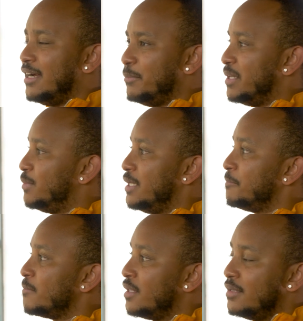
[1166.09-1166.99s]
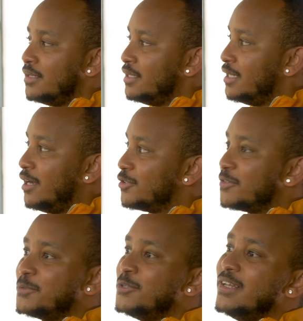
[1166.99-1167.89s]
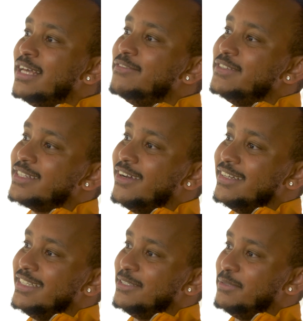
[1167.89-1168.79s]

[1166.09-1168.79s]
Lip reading: I mean, entrepreneur life is hard.